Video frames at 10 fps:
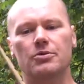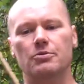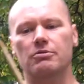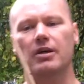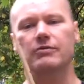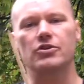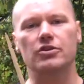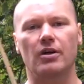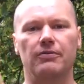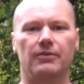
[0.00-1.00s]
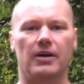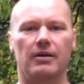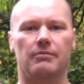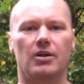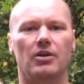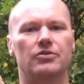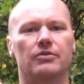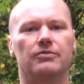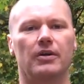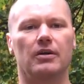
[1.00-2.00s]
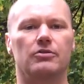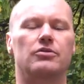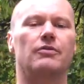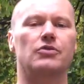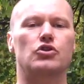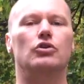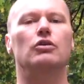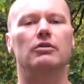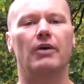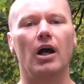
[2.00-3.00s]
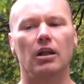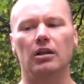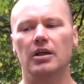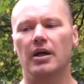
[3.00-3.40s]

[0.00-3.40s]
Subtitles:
this was recovered just off the coast of, just off the shore of Hull.